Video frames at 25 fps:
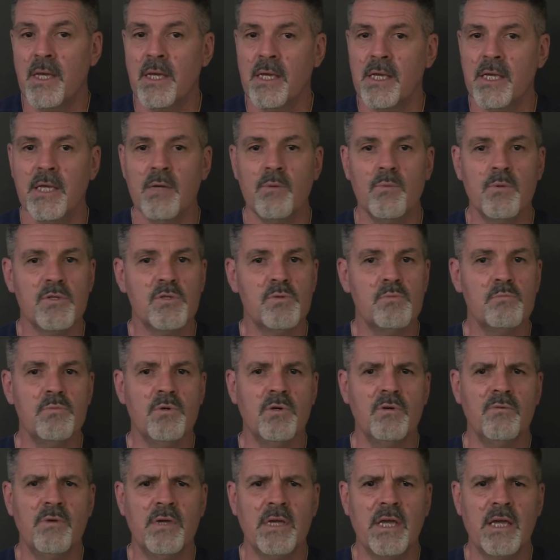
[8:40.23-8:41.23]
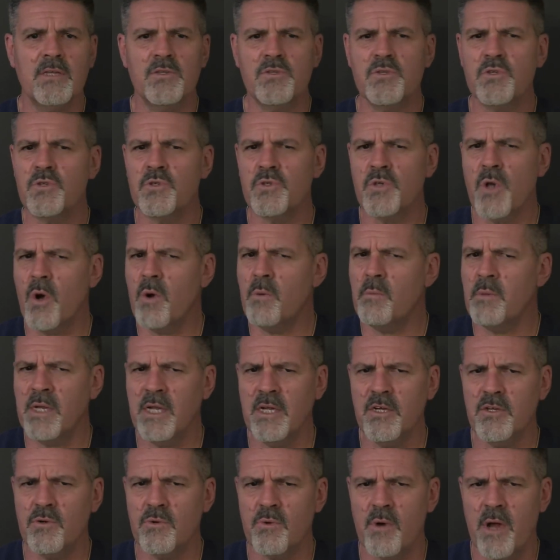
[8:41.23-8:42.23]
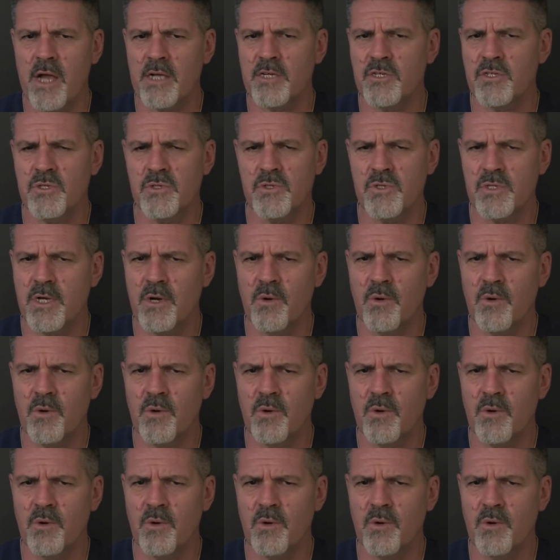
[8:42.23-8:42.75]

He was moving in so many directions